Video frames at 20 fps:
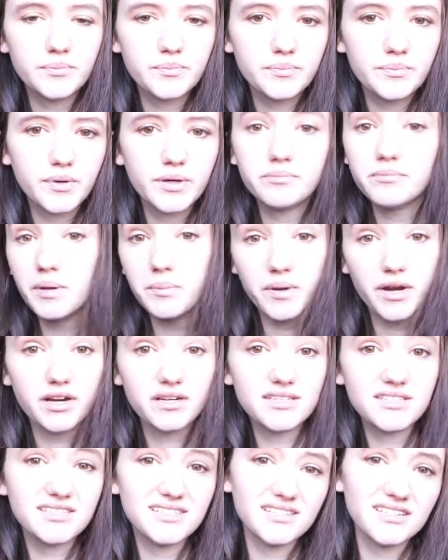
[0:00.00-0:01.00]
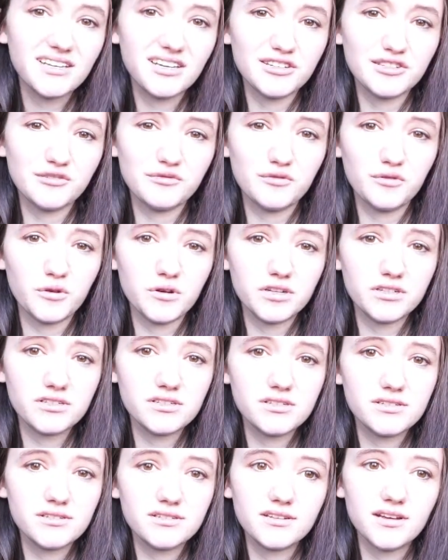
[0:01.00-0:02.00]
But my parents did get
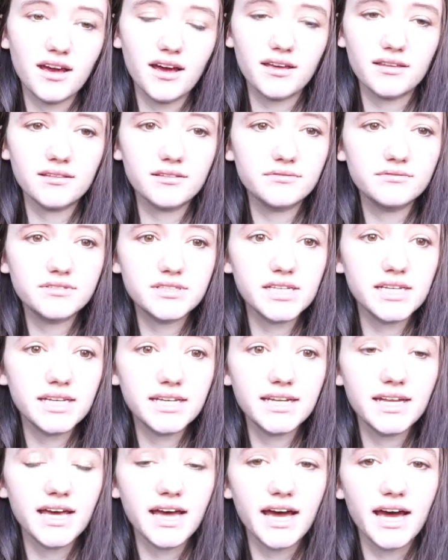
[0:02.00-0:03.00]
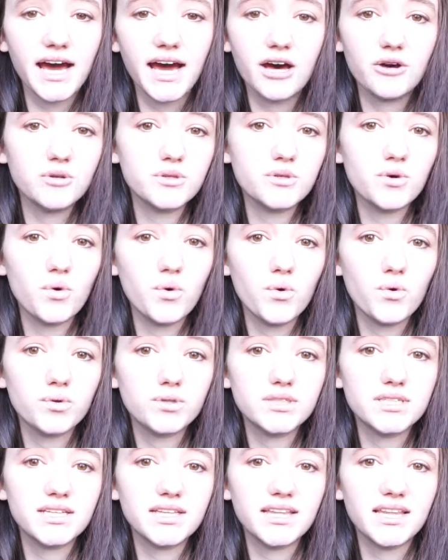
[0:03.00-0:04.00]
divorced. I lived in a
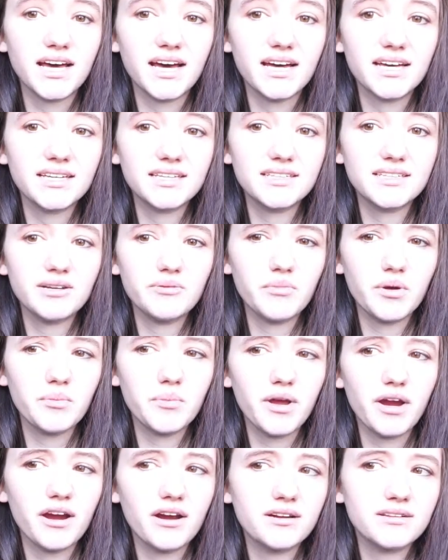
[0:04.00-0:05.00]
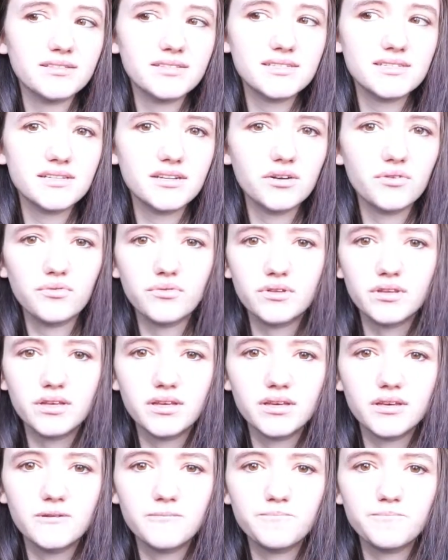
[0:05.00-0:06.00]
household that my parents didn't
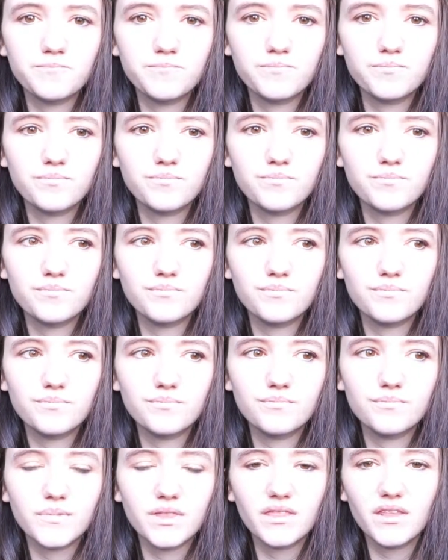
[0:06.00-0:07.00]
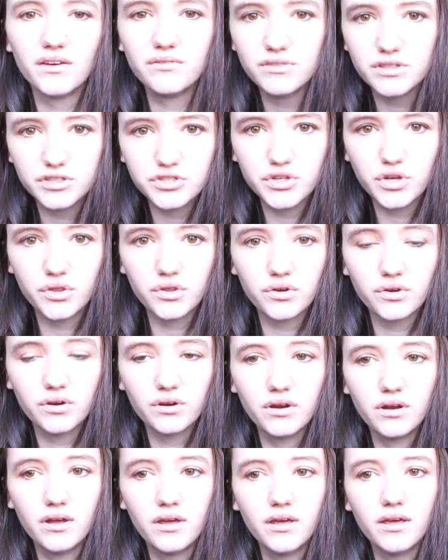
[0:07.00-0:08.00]
really love each other.